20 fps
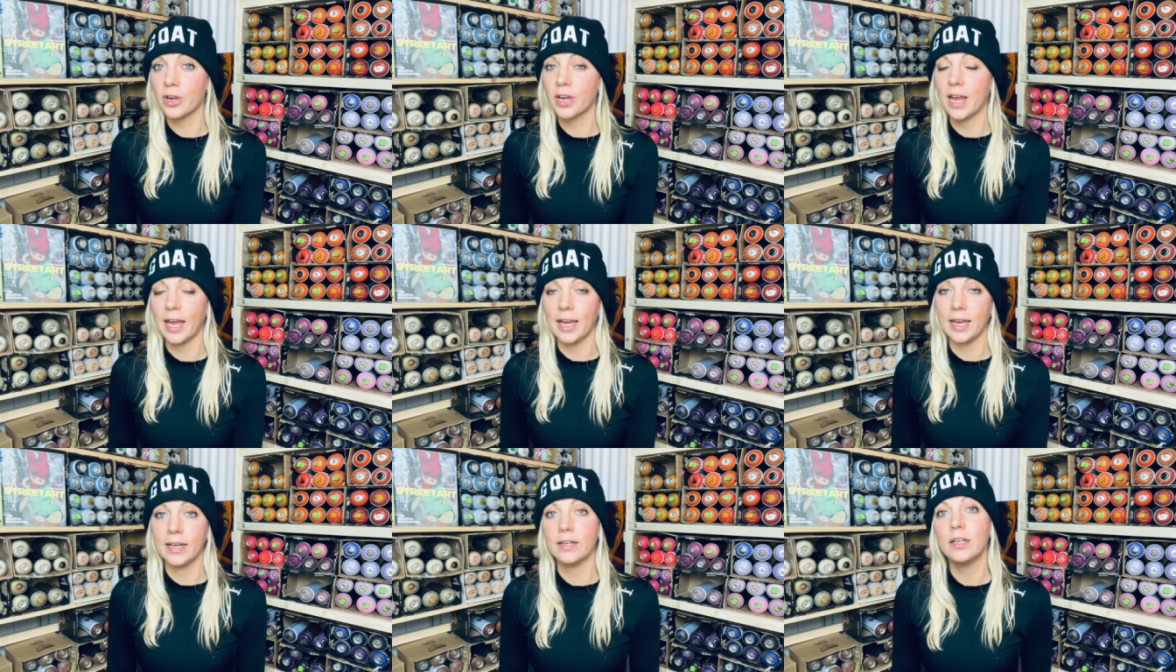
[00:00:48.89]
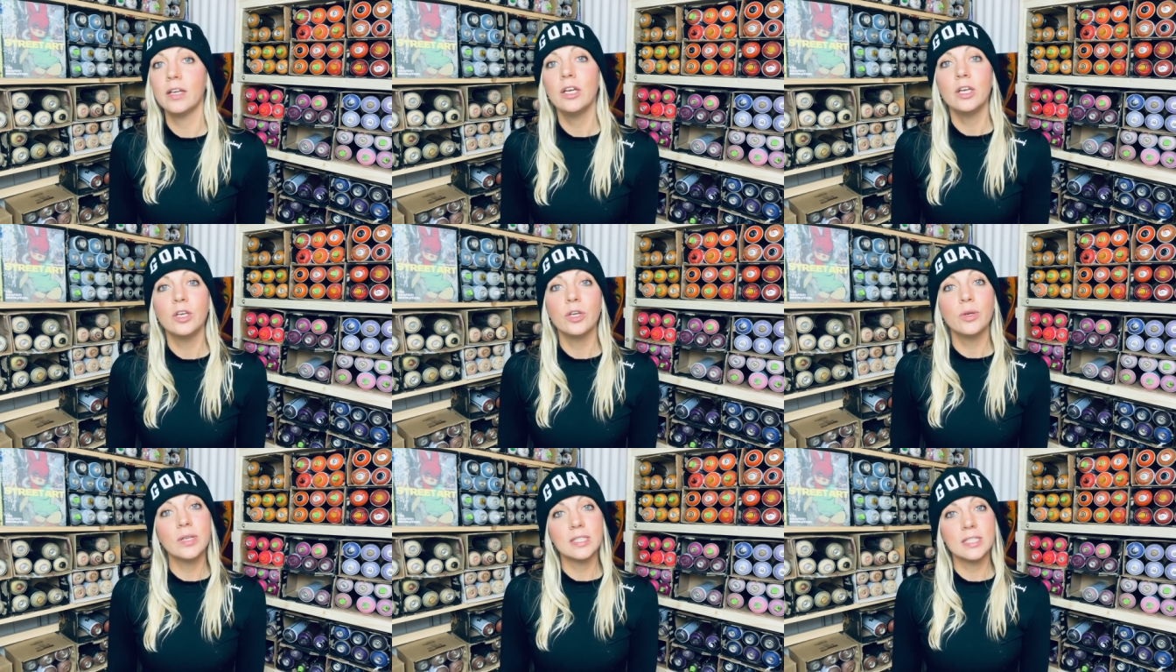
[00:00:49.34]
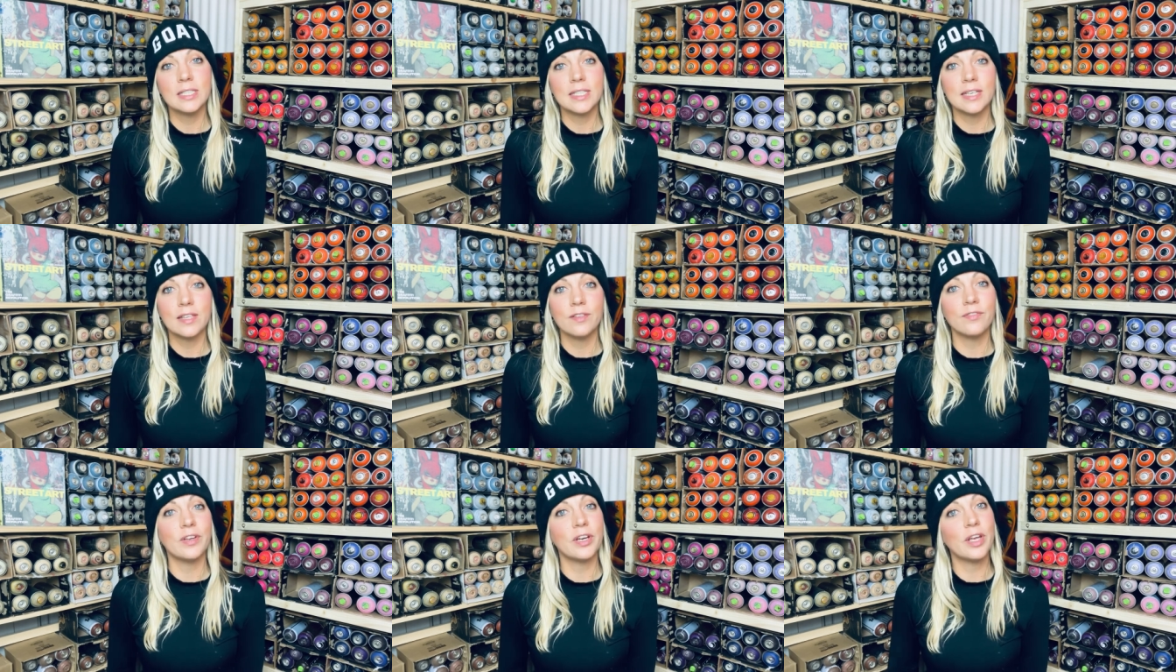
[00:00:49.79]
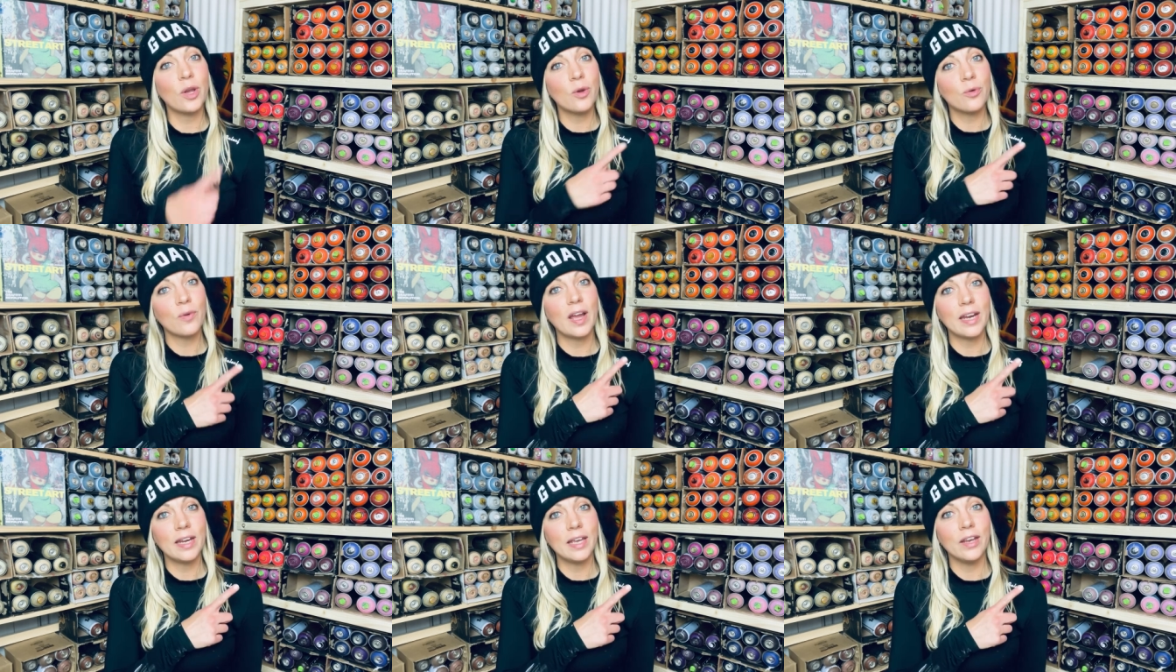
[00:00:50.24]
can, you can see the video
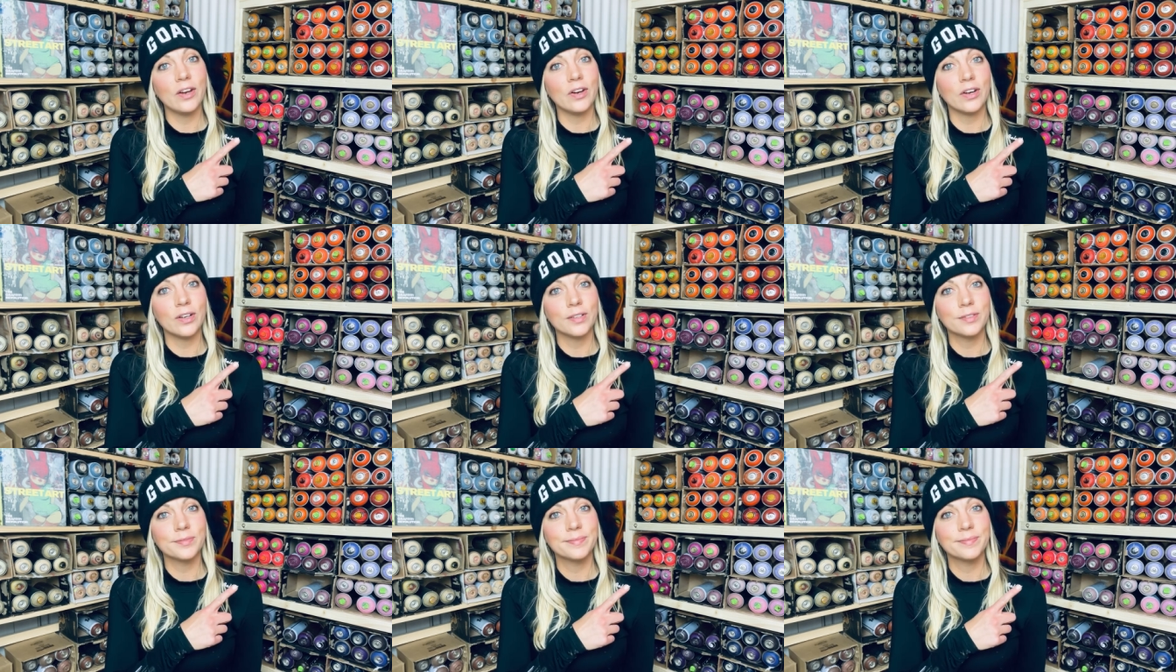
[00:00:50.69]
right here.